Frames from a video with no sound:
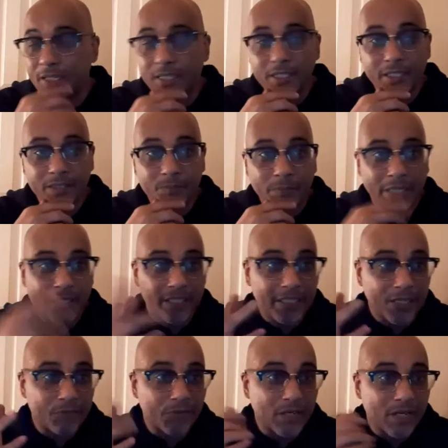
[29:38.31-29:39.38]
in many
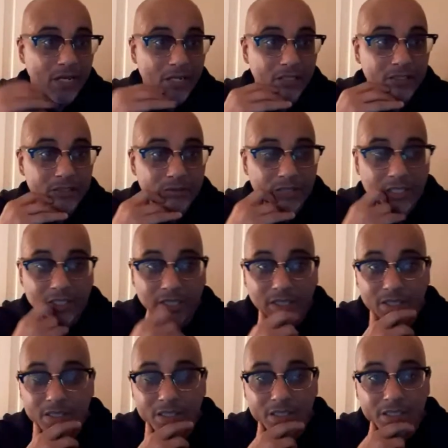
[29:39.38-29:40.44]
different colors.
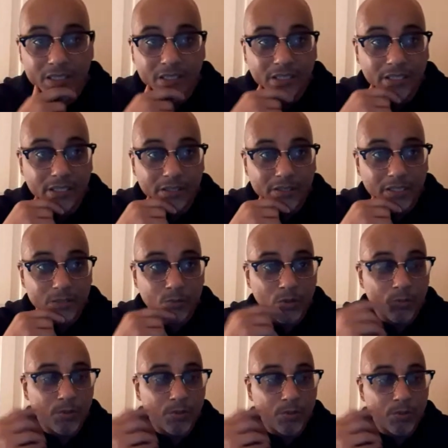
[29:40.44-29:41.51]
That's what
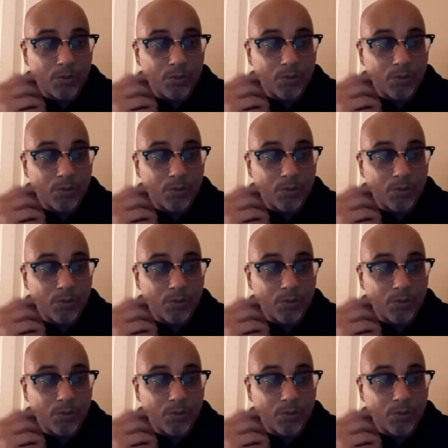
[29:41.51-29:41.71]
we.